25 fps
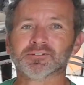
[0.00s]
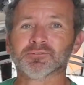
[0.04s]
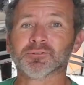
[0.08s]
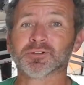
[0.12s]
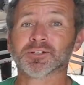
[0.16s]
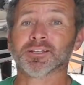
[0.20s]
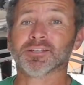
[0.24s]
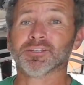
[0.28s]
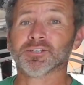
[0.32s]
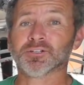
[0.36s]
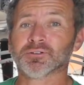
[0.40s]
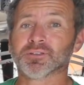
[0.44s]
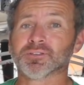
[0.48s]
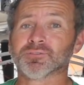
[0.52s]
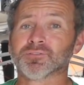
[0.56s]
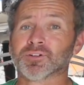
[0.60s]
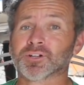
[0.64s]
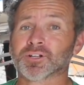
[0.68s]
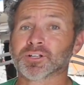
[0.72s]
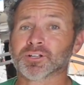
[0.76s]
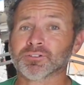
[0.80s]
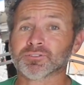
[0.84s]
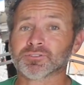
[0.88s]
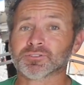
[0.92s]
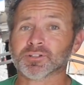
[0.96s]
we're going to do with the
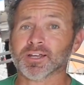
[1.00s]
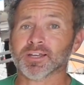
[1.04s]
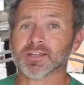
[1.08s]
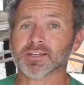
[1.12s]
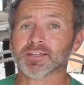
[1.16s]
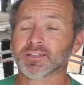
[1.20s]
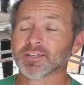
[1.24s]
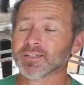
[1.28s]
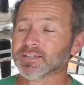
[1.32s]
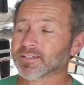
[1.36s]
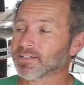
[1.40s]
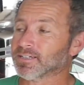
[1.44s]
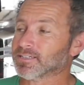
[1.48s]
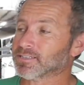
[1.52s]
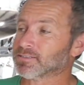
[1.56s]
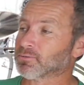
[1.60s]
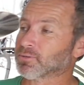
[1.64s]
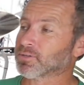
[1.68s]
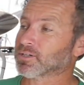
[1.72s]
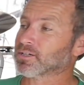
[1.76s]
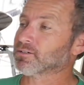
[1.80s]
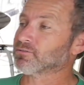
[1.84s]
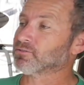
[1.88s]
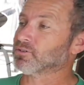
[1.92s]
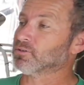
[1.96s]
Vertigo Trike is we're
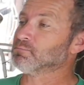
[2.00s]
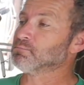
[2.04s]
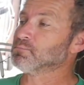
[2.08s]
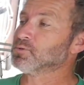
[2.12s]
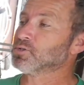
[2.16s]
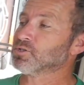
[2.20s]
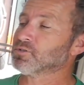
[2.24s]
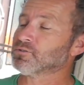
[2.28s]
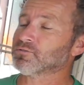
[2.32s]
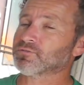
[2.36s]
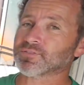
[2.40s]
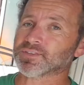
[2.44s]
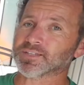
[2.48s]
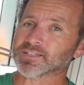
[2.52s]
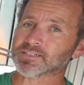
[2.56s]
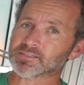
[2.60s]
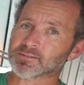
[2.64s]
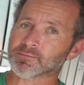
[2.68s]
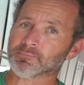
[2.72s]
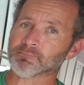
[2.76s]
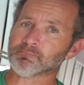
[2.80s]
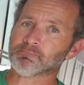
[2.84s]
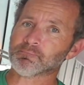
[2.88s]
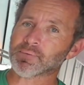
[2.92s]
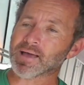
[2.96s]
going to remove this
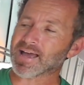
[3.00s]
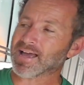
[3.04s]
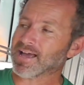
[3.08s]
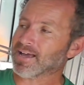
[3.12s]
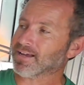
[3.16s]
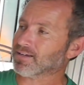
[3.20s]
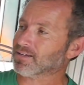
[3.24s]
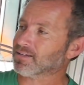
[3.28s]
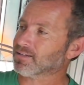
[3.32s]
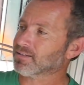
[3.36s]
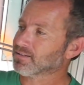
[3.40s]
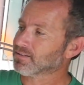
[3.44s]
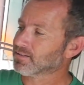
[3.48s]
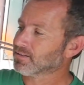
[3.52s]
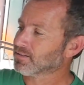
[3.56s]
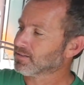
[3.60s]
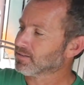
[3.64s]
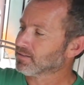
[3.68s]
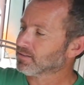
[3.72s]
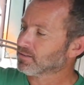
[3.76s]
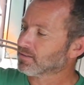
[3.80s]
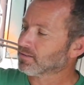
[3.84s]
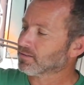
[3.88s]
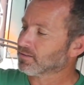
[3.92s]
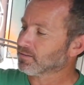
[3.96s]
back
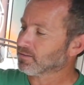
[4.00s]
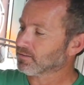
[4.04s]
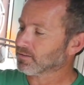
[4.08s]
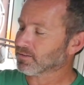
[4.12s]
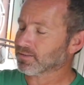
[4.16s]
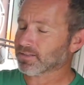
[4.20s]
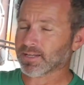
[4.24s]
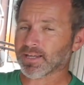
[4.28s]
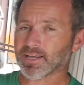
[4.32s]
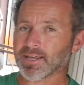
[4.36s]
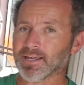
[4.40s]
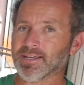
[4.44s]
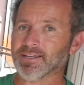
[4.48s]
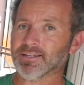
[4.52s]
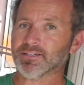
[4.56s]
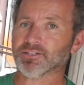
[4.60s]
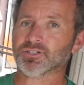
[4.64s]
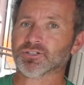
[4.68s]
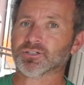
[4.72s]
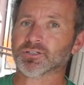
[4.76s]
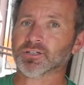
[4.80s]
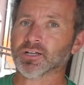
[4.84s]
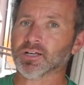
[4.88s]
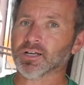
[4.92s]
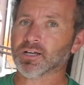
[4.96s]

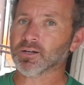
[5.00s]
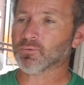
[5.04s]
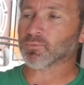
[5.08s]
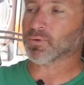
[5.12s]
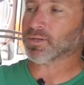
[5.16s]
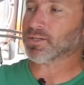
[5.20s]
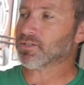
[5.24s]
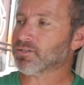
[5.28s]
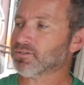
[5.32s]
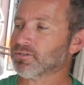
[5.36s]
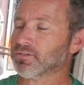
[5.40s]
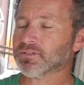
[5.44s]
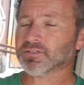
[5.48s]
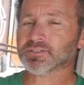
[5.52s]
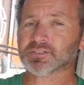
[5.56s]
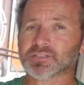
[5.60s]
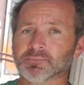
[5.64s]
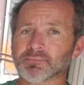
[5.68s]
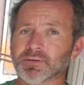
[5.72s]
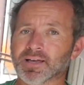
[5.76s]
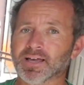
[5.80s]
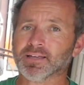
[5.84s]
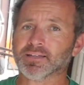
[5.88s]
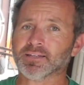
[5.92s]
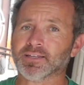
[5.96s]
cage. We do use the
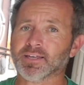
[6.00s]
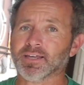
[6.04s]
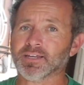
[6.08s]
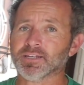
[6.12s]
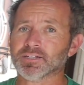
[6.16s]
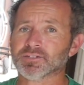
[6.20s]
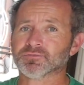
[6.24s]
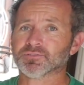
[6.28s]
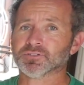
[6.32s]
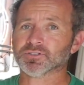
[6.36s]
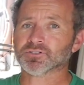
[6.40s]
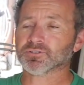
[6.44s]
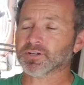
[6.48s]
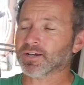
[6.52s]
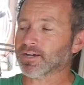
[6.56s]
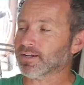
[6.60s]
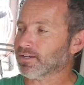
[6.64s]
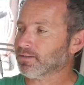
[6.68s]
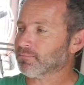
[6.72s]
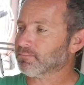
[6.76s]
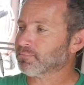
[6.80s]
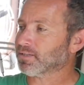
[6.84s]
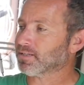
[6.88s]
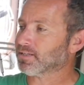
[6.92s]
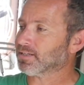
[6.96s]
back cage for
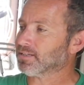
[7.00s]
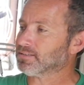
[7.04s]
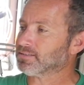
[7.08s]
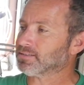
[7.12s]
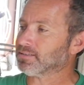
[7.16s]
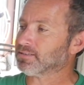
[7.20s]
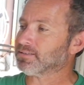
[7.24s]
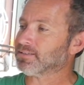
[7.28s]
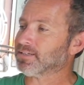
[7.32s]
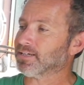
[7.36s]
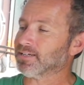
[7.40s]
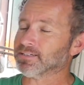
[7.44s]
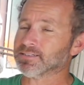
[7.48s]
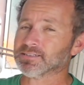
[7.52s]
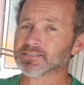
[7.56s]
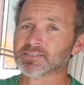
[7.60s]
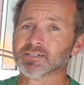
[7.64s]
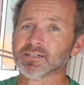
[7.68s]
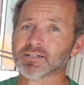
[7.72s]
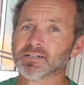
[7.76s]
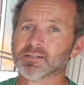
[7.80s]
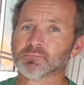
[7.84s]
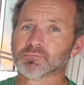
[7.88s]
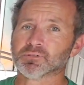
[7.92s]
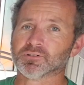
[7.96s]
training because it does
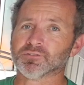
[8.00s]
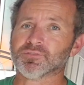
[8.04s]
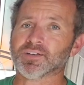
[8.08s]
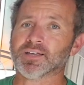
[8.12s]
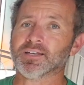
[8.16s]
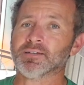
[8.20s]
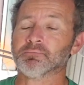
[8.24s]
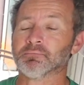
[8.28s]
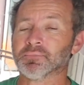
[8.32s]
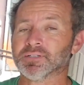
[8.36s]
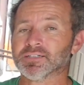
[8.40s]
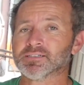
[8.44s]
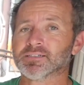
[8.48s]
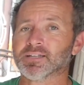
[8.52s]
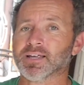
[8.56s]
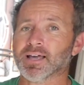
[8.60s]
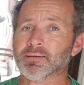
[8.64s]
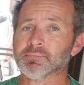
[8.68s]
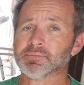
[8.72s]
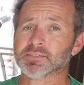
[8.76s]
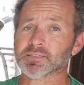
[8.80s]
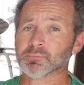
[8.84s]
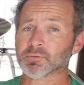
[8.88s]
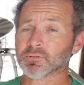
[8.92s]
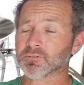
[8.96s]
prevent
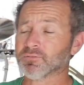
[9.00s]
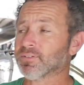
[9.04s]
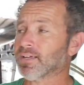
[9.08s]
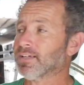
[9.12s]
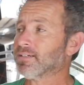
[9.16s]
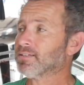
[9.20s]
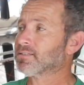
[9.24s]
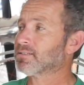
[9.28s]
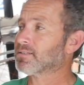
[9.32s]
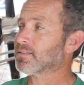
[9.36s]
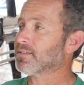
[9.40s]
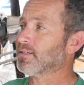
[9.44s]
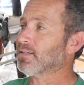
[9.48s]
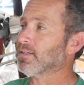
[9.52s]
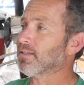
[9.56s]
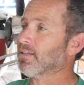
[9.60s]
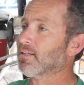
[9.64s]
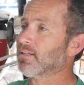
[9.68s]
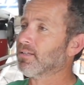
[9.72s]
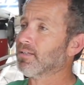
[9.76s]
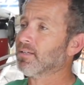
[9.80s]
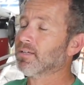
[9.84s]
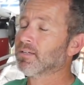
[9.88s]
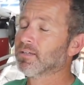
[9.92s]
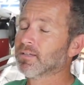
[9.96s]
mishaps. It prevents
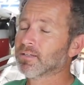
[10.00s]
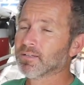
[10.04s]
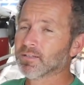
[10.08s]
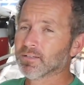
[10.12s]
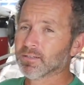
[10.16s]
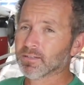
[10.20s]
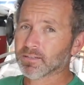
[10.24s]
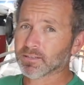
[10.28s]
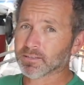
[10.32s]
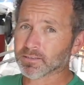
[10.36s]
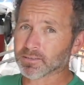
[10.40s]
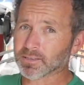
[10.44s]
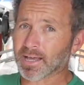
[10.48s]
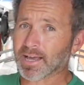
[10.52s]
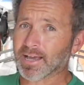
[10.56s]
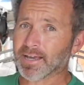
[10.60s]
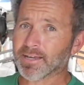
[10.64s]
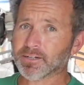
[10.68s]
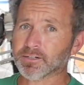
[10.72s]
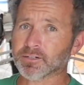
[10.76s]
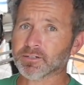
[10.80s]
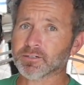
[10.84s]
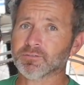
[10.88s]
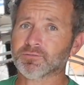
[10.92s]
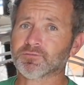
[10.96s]
the
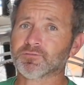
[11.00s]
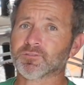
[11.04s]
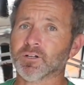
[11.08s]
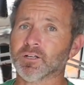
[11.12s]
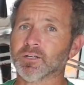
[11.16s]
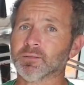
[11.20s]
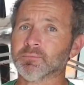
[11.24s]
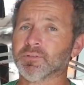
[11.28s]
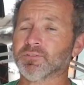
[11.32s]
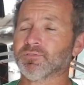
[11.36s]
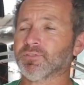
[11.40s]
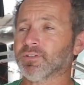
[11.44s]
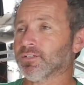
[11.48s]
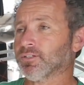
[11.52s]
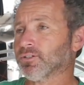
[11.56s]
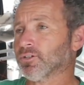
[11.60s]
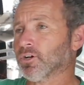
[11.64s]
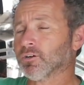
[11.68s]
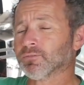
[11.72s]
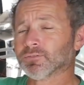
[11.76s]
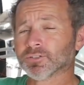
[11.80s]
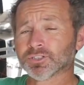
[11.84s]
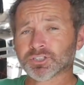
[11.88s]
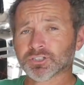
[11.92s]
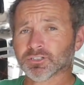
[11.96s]
glider from, if it
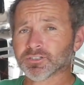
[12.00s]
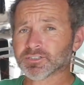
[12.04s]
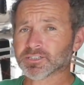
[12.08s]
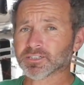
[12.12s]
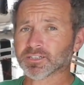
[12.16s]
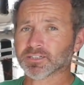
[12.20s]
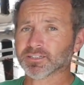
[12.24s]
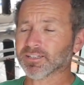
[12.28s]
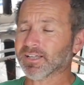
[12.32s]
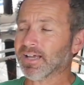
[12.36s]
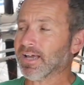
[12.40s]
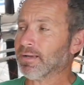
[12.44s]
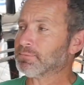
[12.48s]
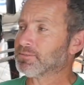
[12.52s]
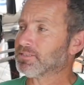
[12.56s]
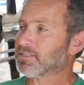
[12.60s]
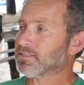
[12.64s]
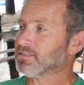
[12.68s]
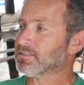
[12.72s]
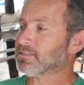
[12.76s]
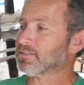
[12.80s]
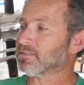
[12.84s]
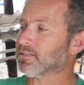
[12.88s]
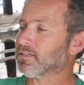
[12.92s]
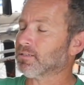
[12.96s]
overshoots and
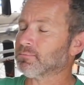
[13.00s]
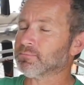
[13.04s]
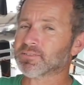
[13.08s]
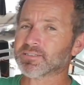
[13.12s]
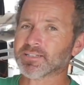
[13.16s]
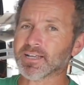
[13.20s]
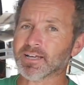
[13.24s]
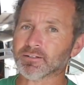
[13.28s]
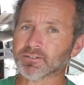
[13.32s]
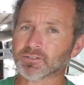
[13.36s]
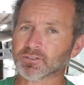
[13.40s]
collapses and comes down